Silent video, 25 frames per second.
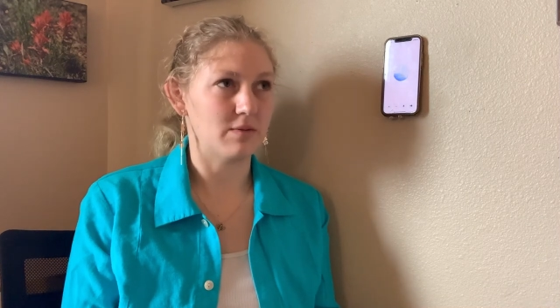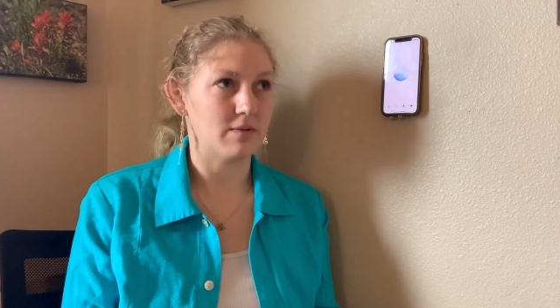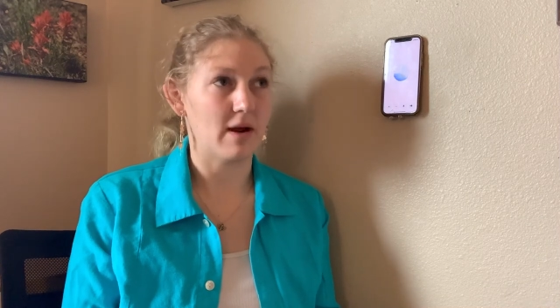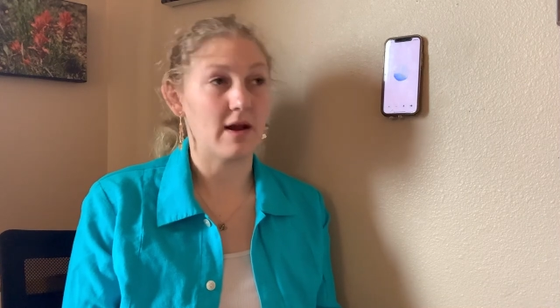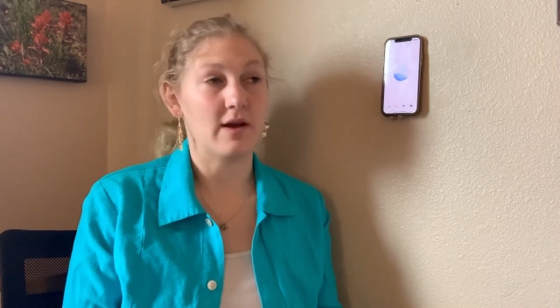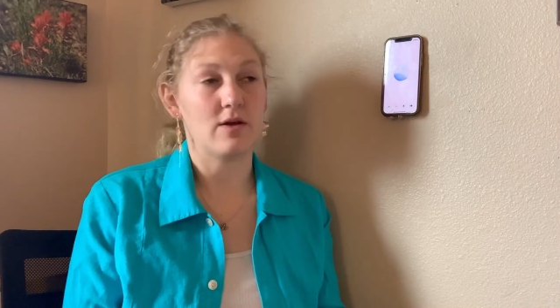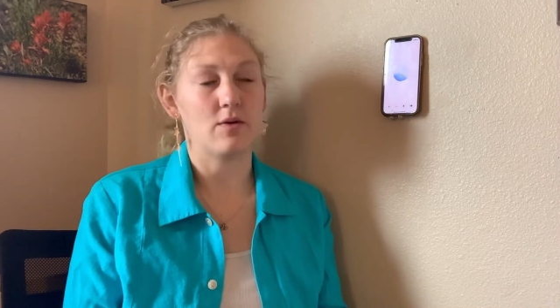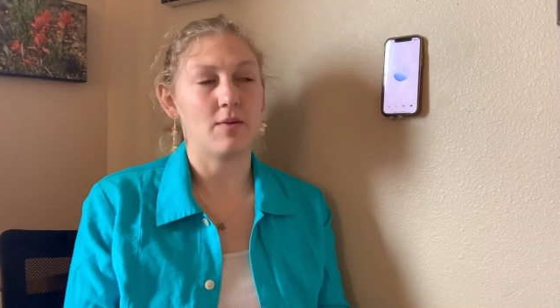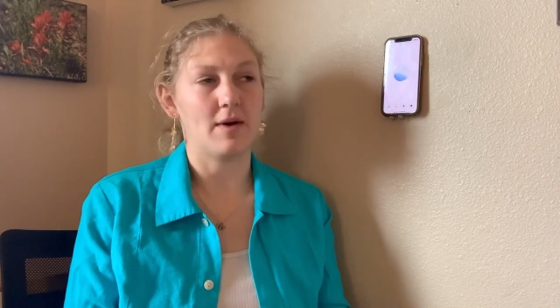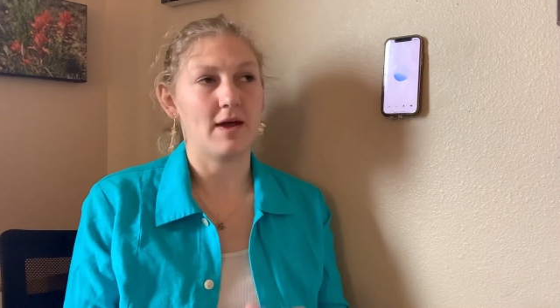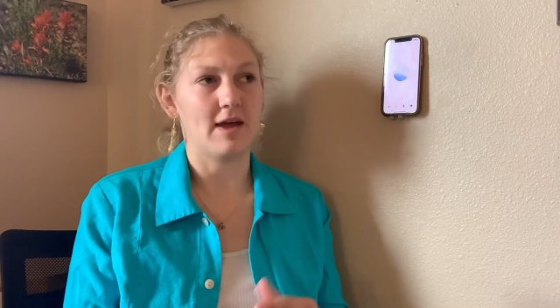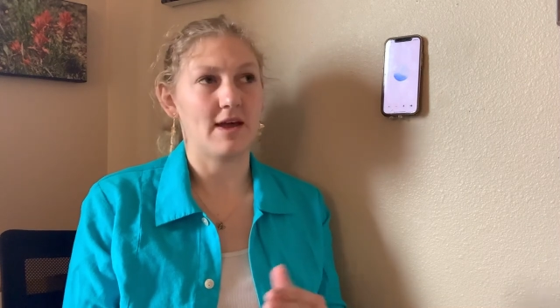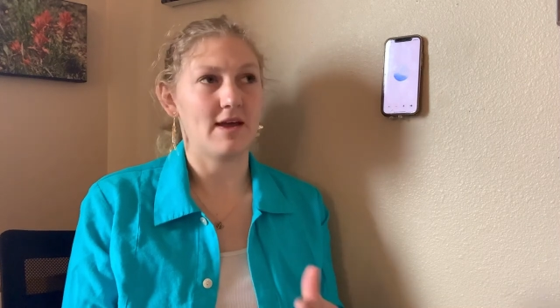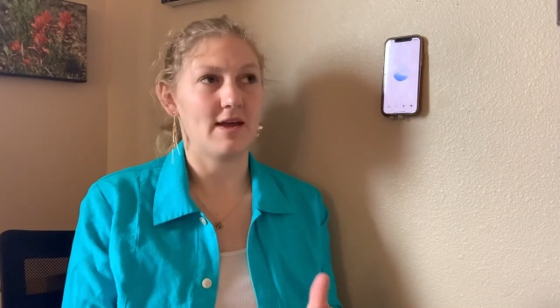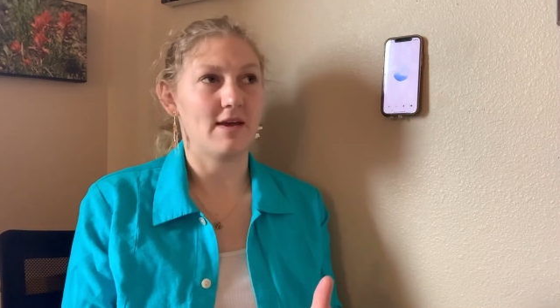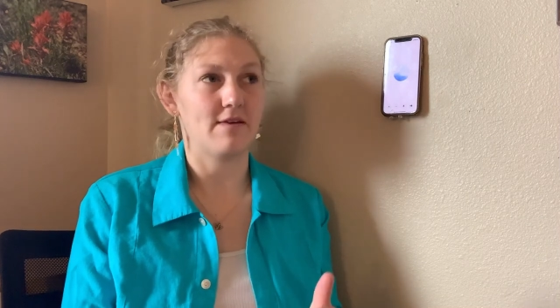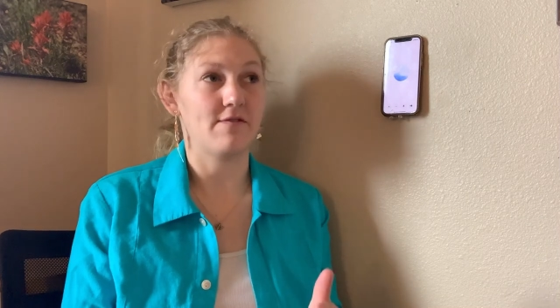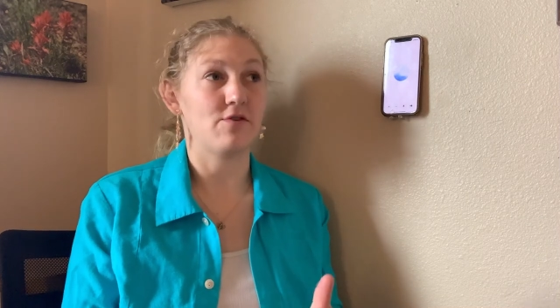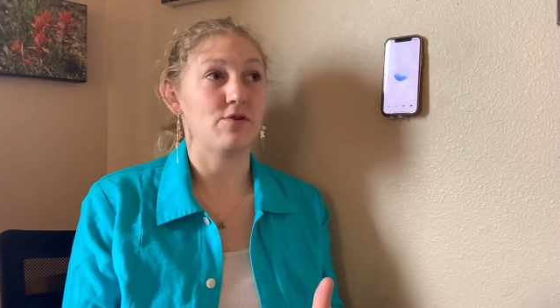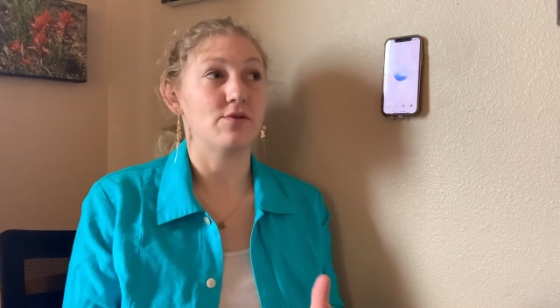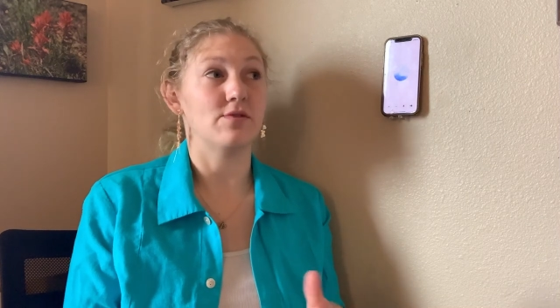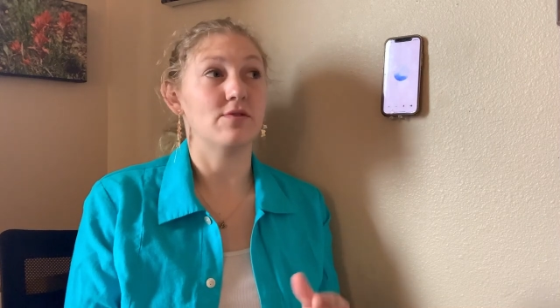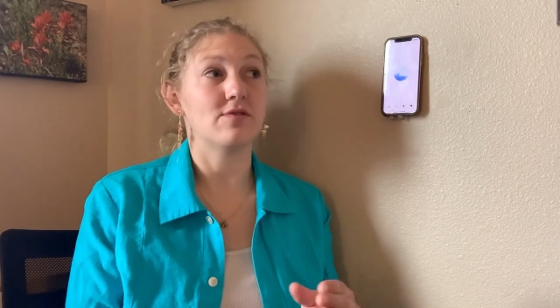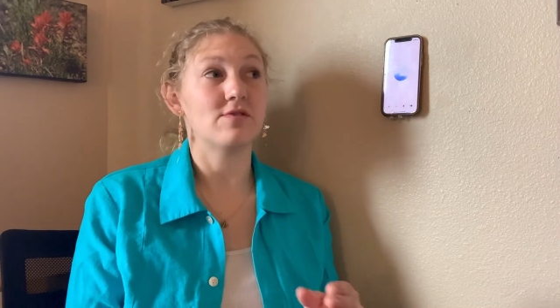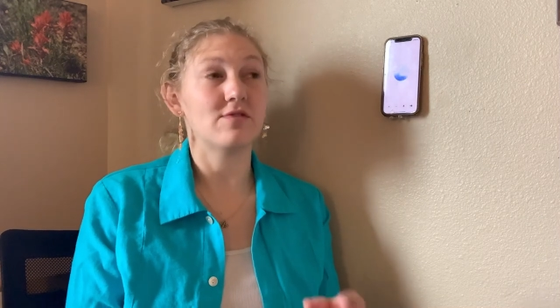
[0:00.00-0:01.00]
right away
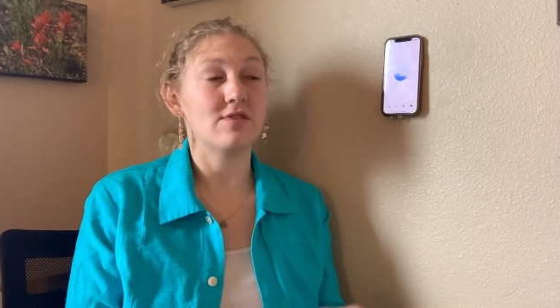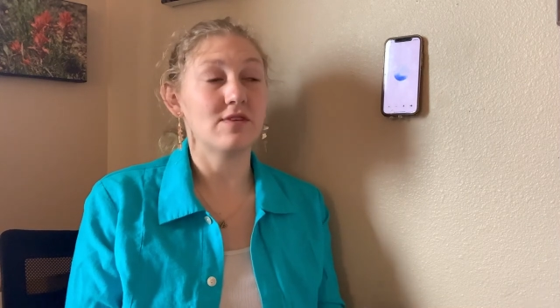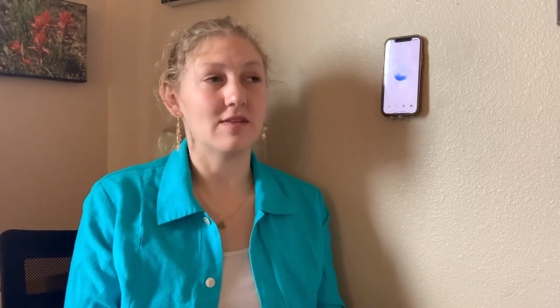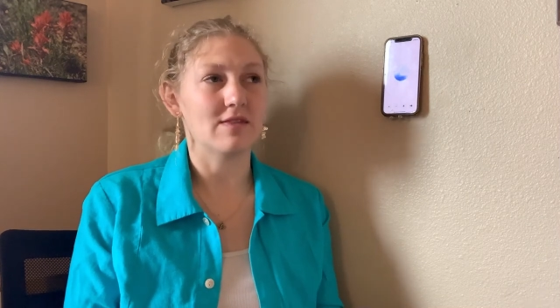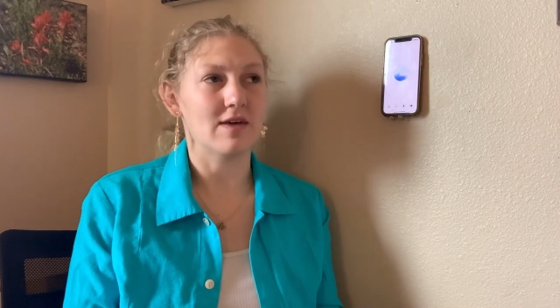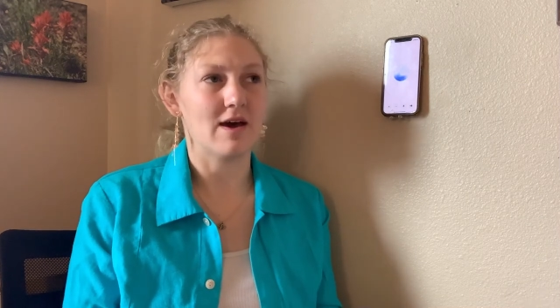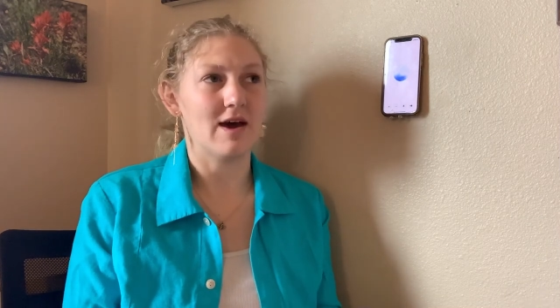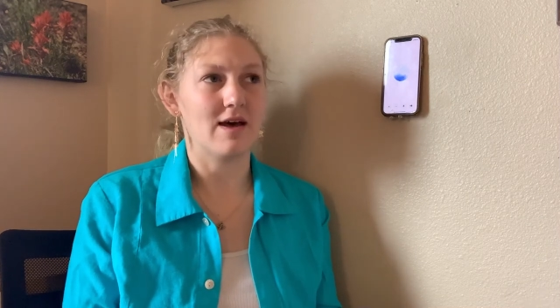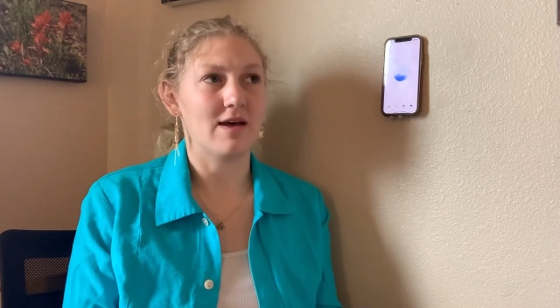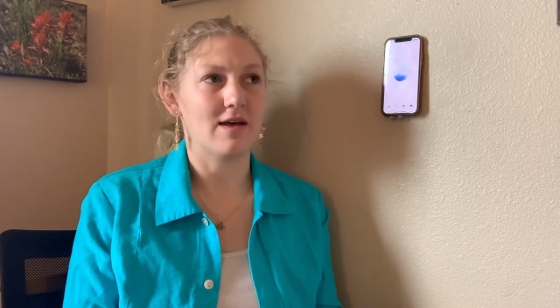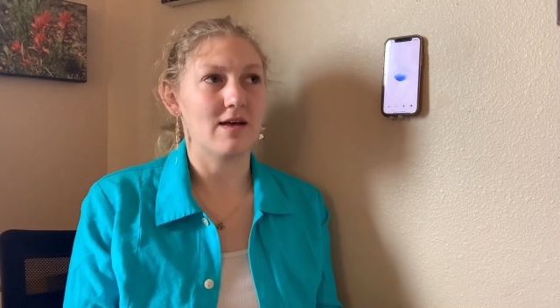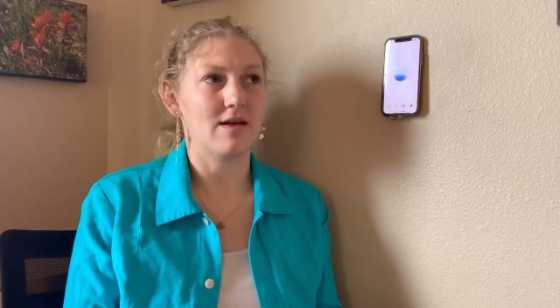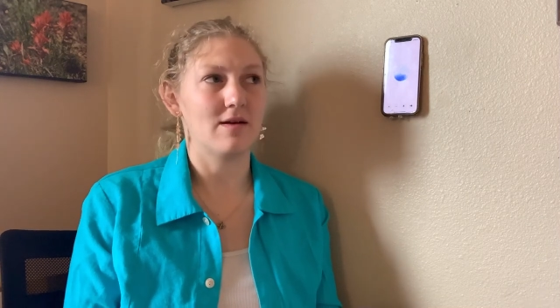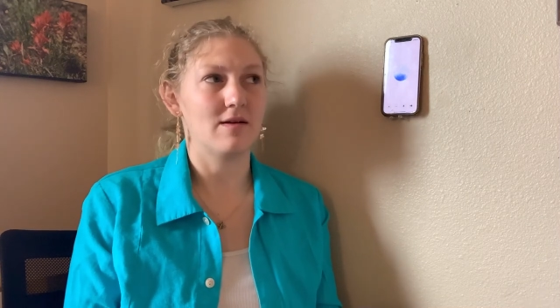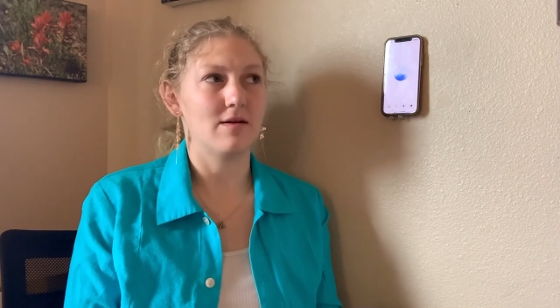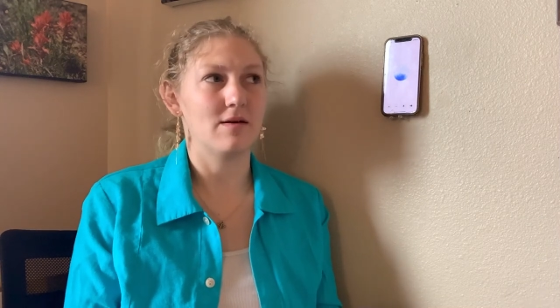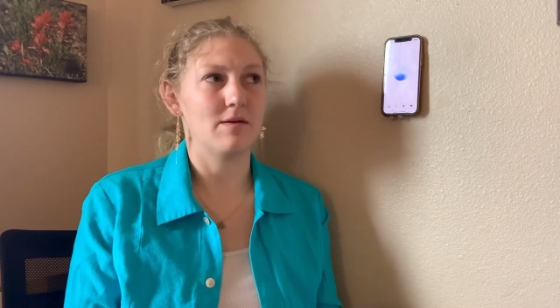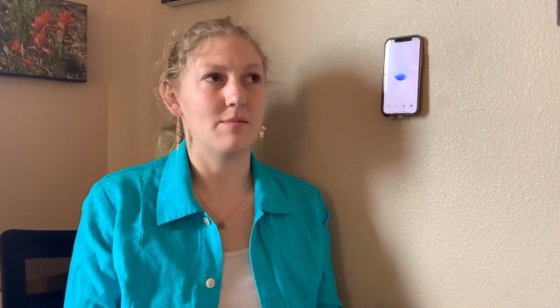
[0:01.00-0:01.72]
if you see that,